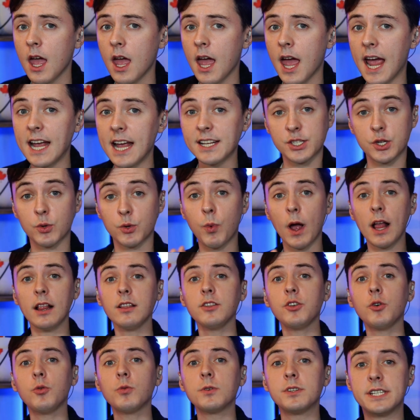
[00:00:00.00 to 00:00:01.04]
It's a
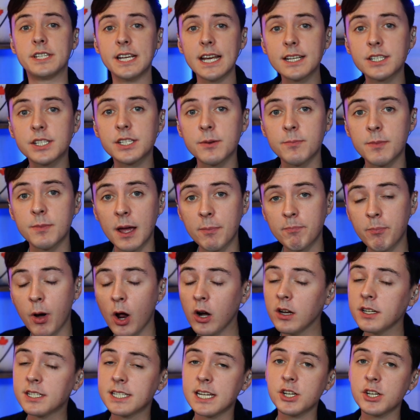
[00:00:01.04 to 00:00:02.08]
well-known dictum that
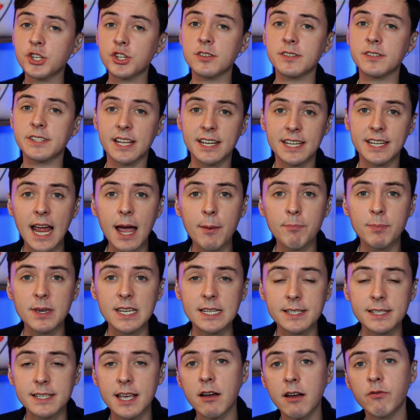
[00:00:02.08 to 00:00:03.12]
politicians and
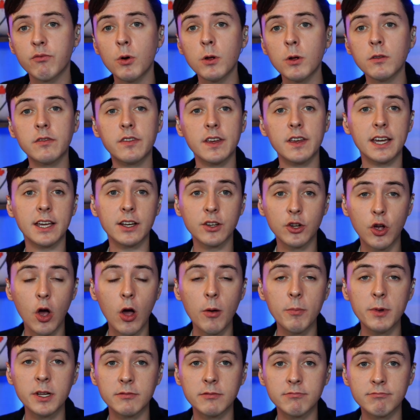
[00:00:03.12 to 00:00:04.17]
nappies have one thing in
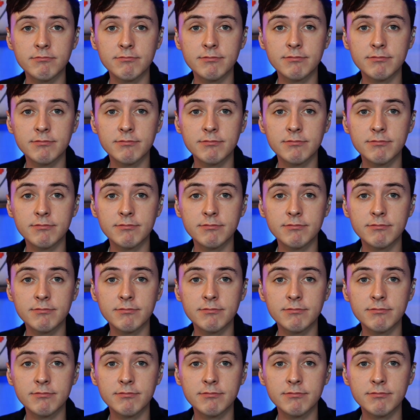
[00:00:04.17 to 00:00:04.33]
common.